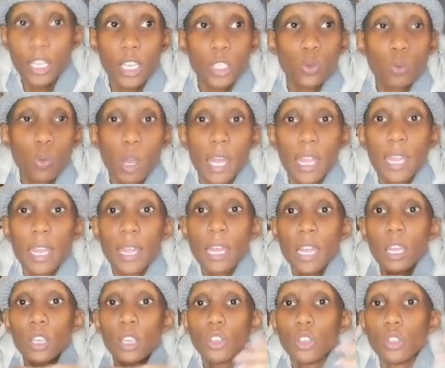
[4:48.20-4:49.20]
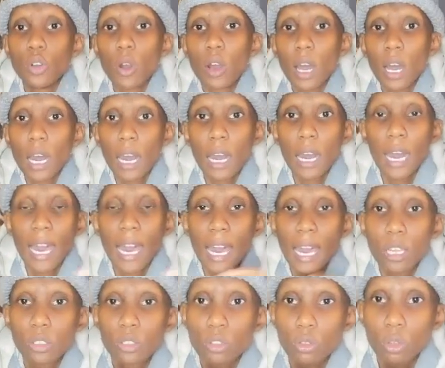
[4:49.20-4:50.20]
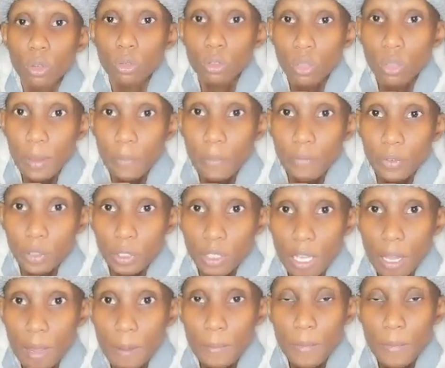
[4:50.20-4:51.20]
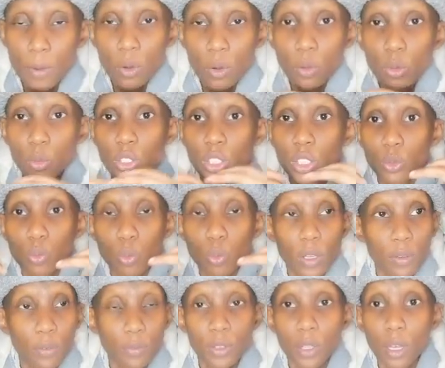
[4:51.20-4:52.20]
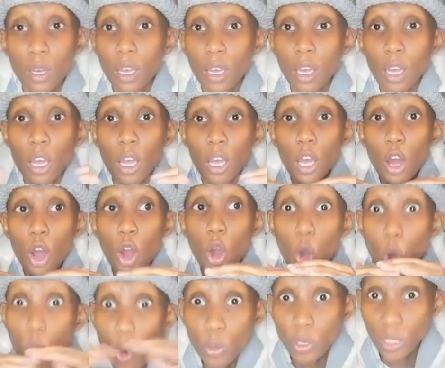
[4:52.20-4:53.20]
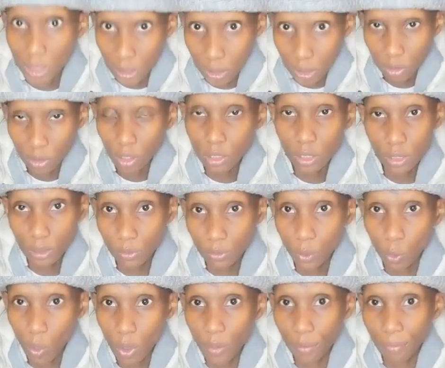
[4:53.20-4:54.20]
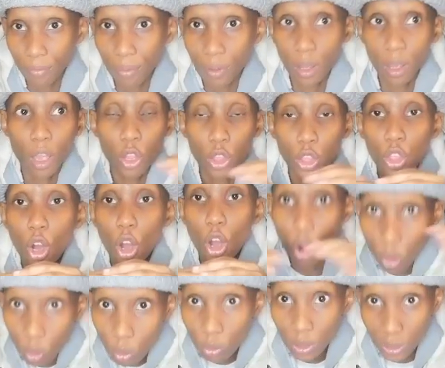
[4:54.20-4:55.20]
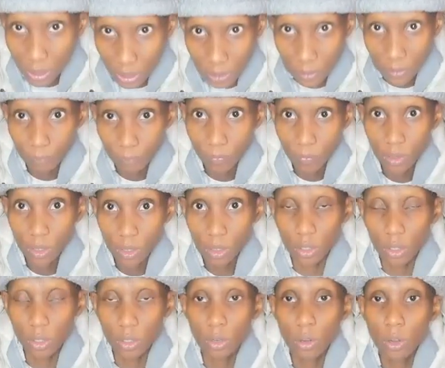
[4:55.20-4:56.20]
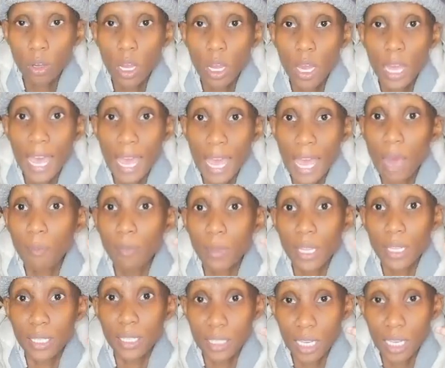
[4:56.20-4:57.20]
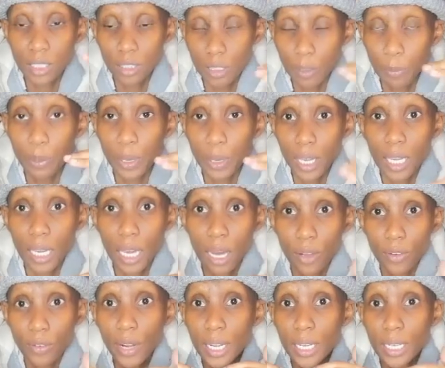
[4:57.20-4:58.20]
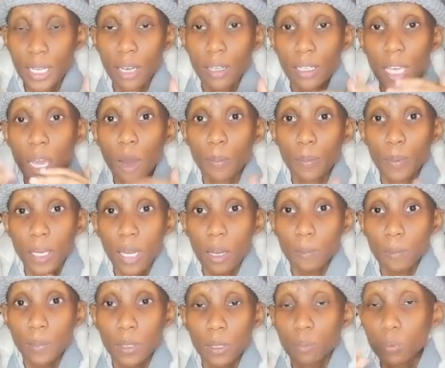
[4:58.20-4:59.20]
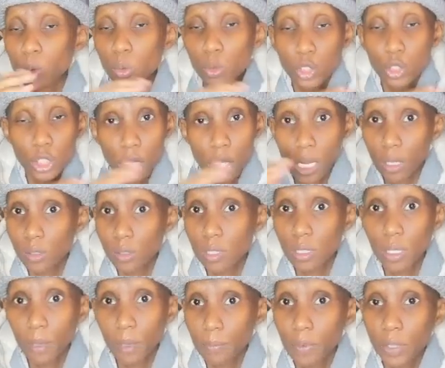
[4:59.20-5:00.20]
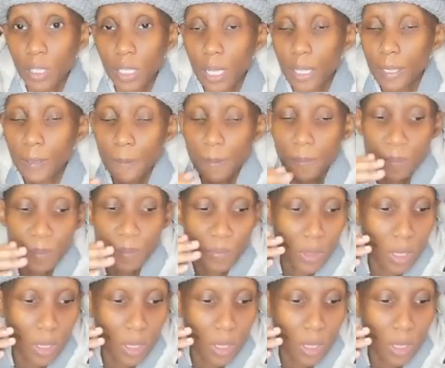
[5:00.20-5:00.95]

Then that's why, you know, I had to talk to M4JM, which is one of the only, not even one of the only, you know, app that is actually paying out right now and helping out people. Shout out to them for that.